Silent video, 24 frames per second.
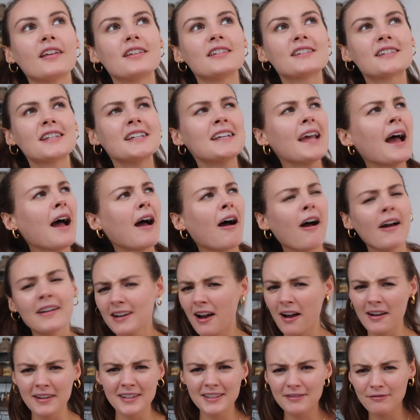So yeah,
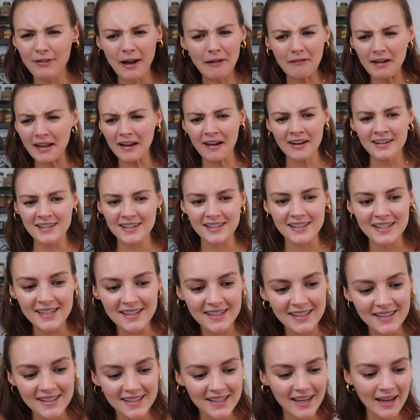I felt like I just
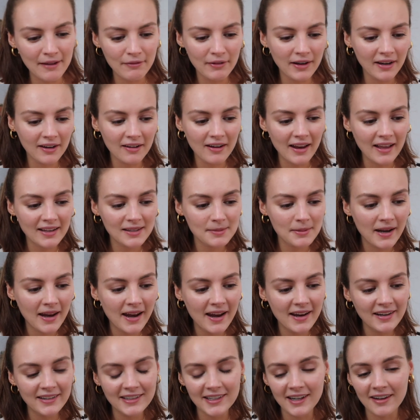needed to give a little
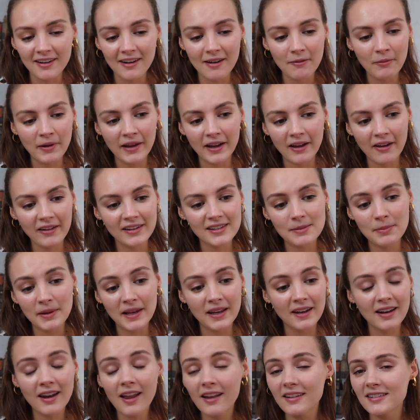explanation. We're going to be
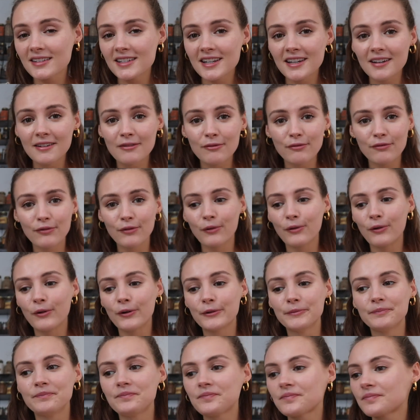in London
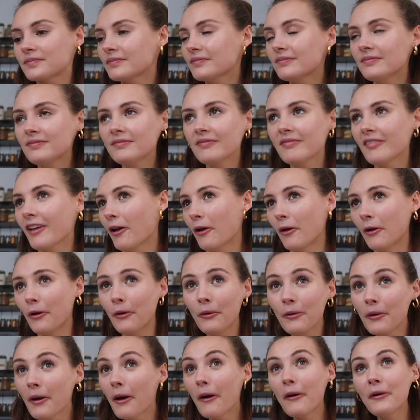for
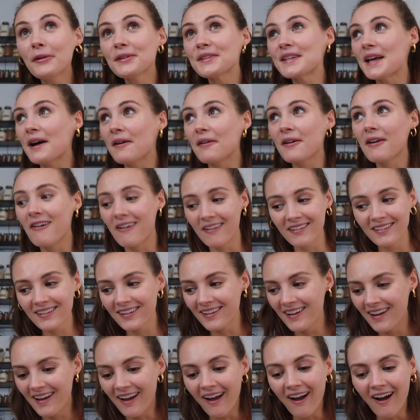who knows how
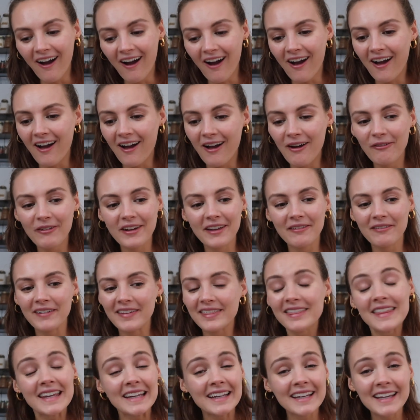long.
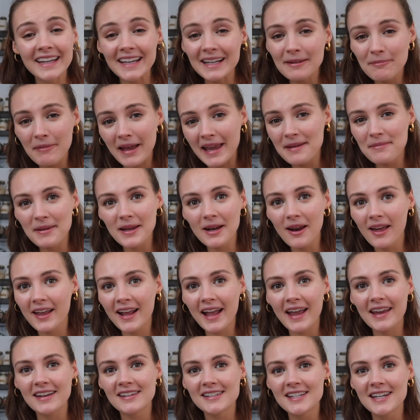We're thinking maybe like
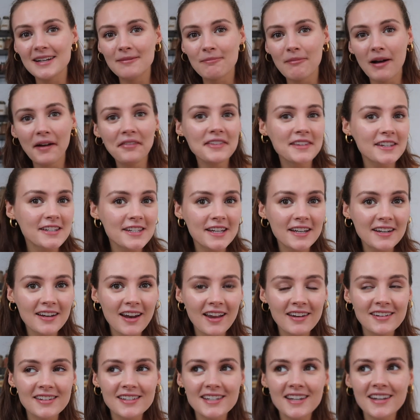18 months in
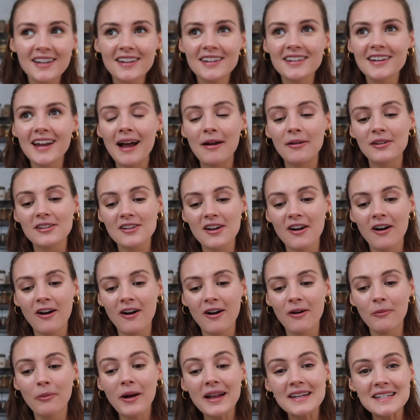London, and
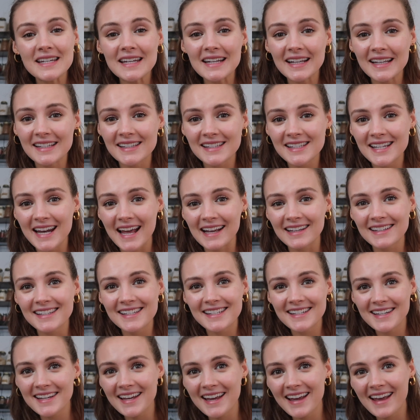our wedding is next
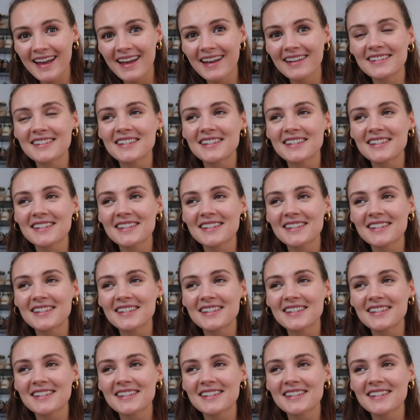year.